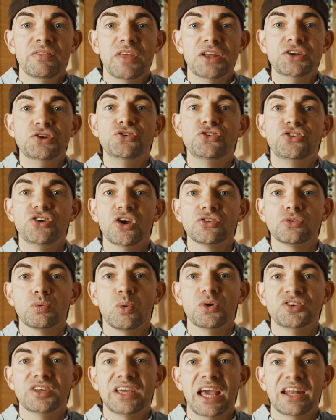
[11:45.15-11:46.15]
then you just
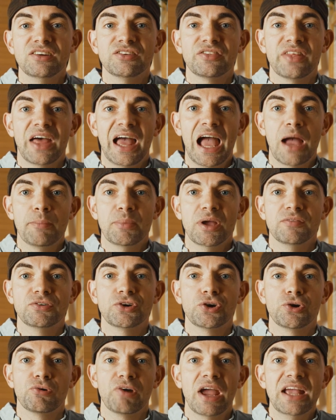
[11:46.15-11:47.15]
want to get into the habit
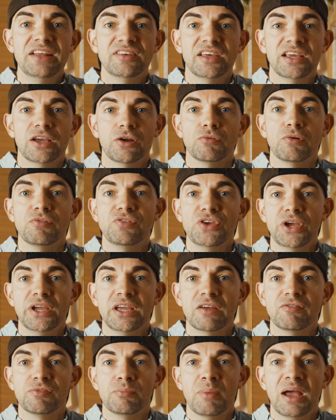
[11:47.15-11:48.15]
of creating and
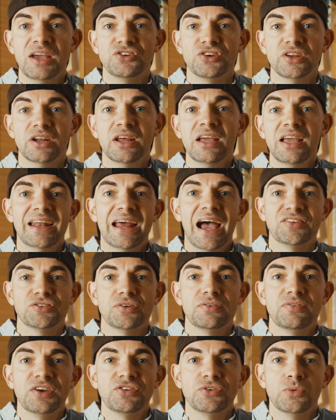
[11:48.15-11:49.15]
reviewing information in
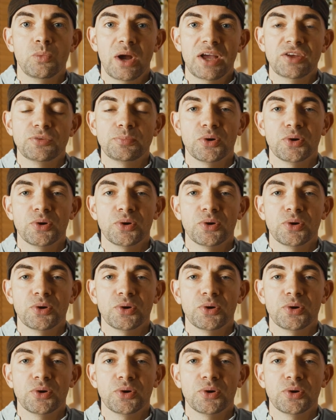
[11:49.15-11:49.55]
as efficient a way as